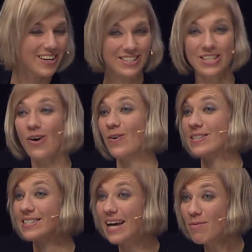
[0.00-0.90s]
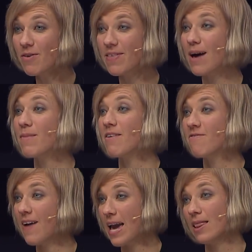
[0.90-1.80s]
So some of them are
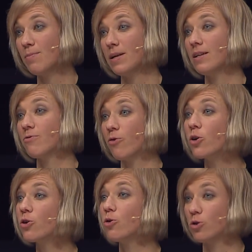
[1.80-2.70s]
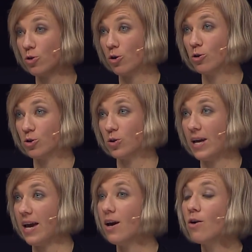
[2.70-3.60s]
available for you to use
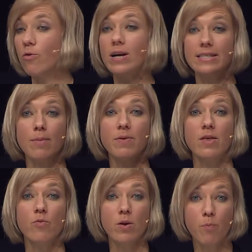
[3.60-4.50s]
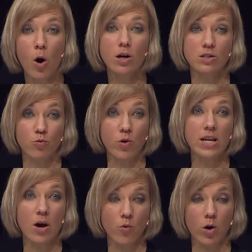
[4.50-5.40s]
today. For example, the reports
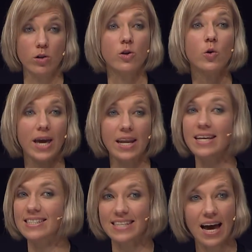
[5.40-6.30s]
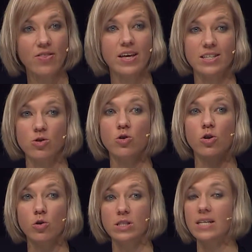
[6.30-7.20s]
reader role. You can assign that to
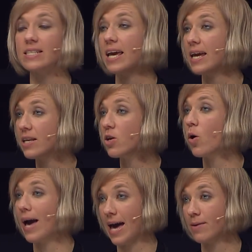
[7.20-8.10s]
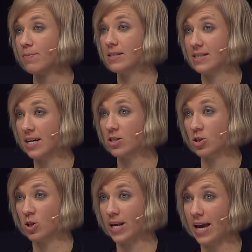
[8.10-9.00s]
users in your admin
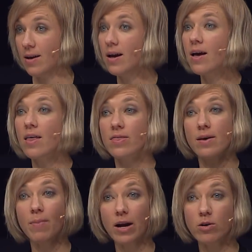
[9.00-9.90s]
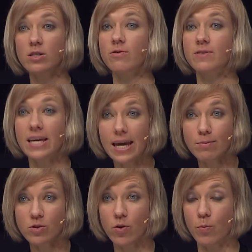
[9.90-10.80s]
center today. The Microsoft
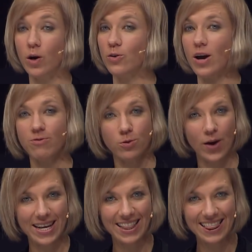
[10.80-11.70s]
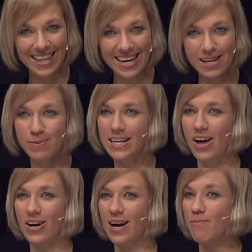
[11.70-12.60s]
Teams report, you have to wait a little bit
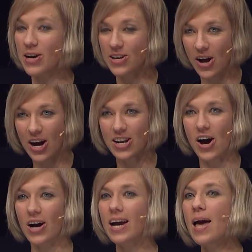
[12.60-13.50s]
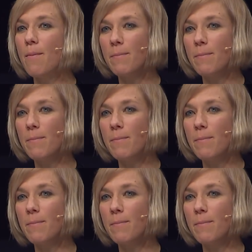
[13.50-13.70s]
longer, but not long.